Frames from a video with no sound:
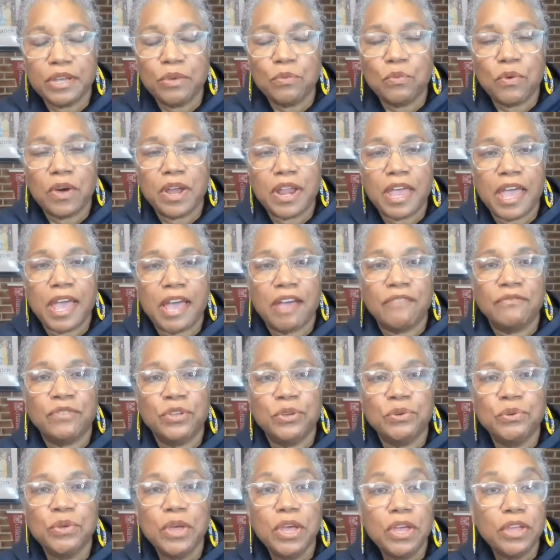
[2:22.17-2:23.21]
and what have
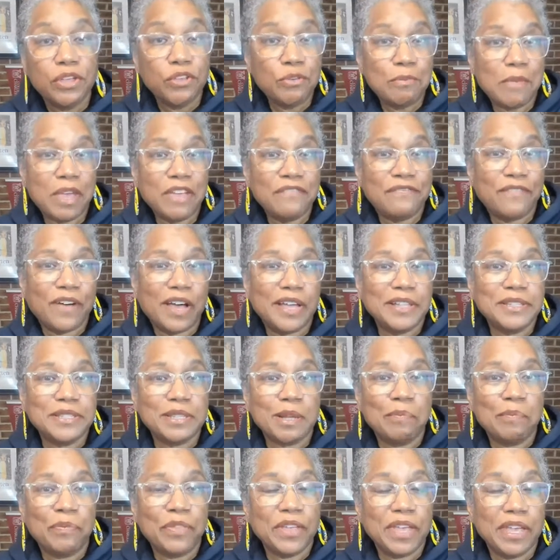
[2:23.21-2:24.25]
you, you may find
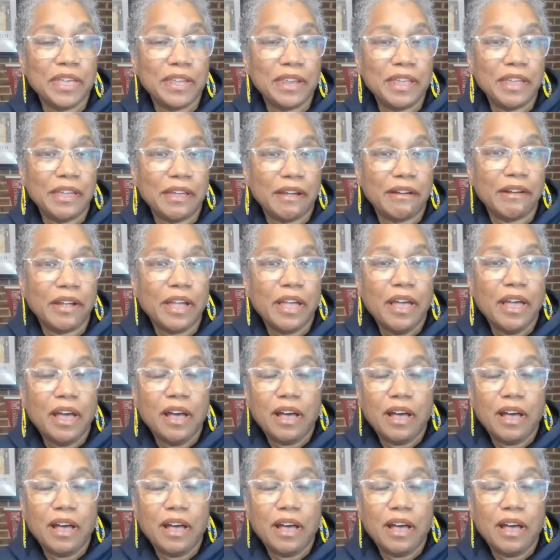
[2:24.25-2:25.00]
something in here.